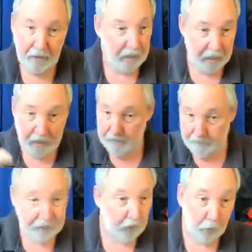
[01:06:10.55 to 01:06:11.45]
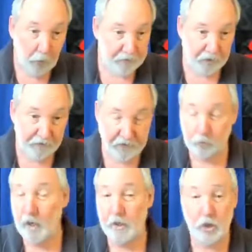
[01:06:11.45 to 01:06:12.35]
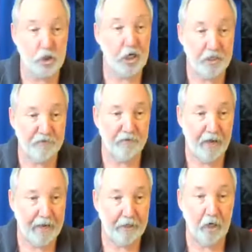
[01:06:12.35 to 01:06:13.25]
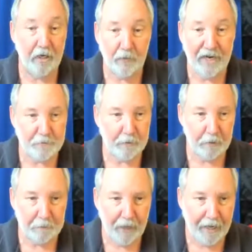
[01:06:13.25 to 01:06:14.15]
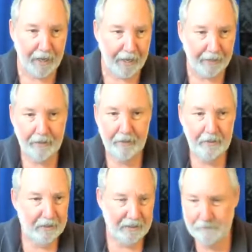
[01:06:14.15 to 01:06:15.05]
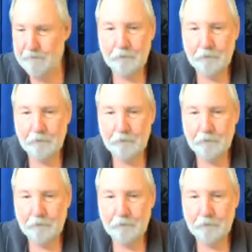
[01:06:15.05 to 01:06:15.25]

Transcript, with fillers: uh, there are web servers that run just fine on a Raspberry Pi. Uh,